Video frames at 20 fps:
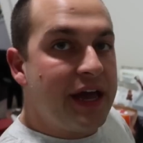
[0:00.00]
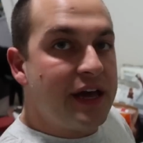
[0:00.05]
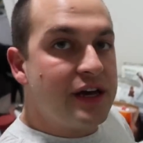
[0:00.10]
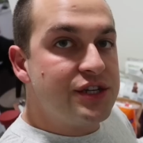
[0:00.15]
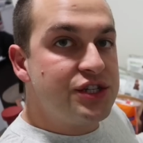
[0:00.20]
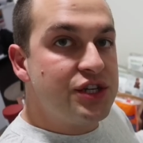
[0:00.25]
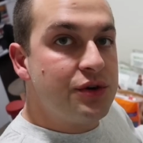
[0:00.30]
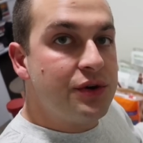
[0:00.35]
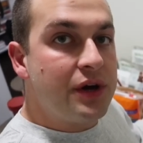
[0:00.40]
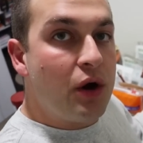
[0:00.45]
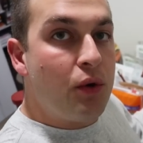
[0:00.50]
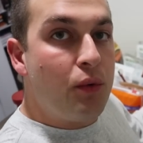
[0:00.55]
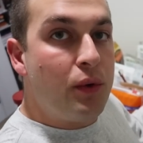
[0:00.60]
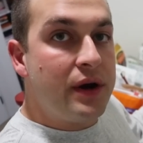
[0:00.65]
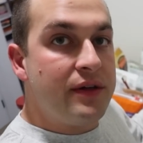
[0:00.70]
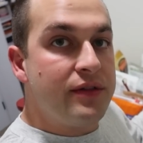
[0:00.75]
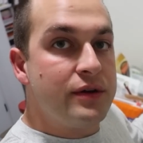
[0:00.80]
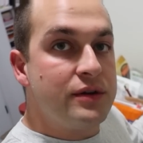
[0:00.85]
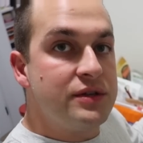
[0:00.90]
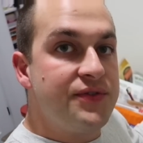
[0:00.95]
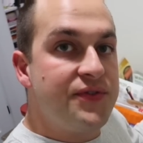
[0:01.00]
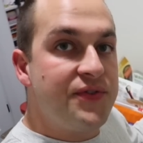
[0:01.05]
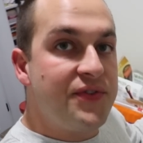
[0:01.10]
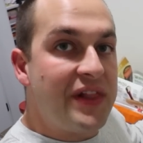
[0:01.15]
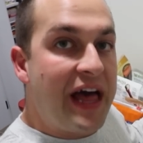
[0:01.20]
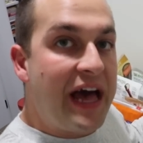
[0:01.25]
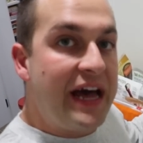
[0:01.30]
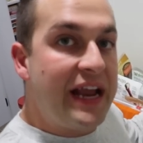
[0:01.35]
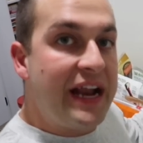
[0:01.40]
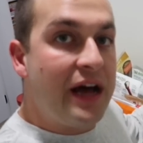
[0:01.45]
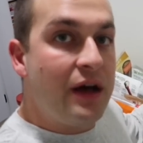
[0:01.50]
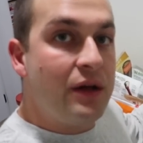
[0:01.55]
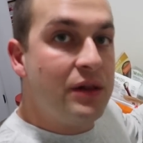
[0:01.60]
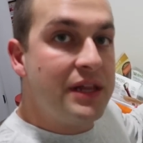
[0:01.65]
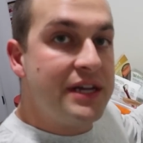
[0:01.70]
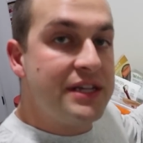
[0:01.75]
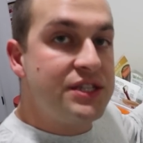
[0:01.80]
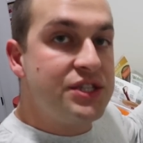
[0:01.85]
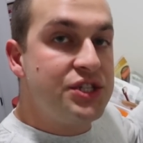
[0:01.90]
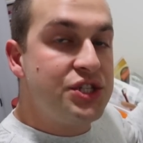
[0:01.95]
I also got one of those flat
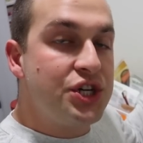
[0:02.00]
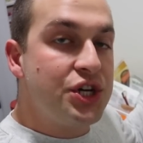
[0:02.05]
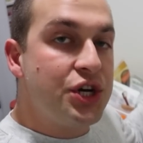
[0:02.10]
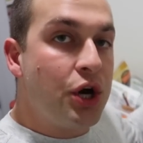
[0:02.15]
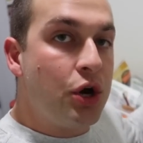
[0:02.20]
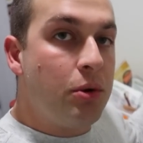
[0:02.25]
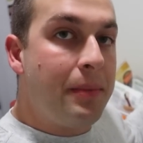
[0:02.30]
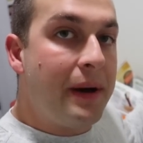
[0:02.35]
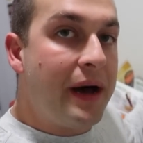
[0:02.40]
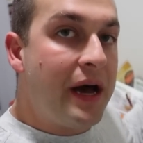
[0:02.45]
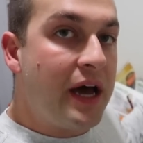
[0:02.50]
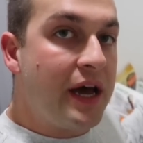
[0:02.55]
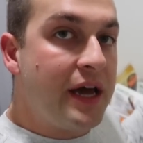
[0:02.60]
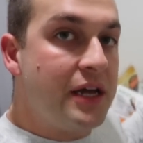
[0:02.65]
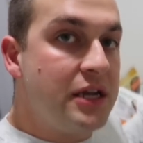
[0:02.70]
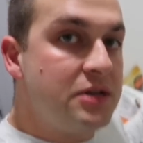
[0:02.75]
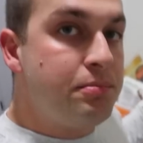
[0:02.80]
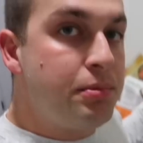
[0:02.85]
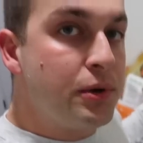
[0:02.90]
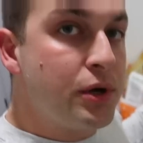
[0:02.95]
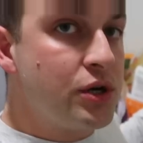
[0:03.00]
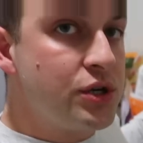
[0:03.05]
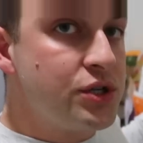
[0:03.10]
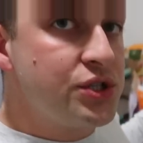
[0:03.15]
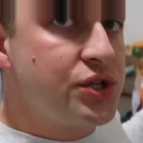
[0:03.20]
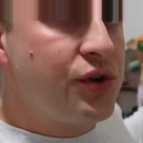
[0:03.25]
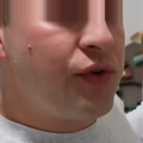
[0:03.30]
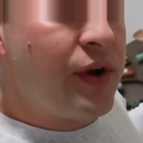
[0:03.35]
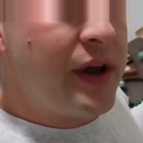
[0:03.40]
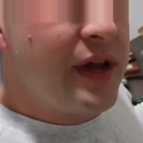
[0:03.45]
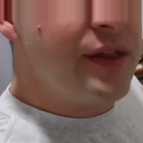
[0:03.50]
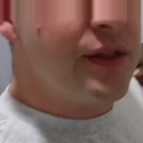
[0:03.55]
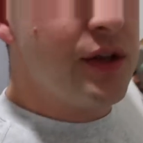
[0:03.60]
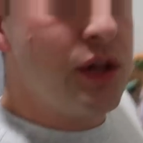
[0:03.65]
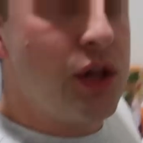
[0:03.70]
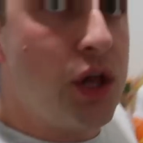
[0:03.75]
outlets to go behind Booger's crate in the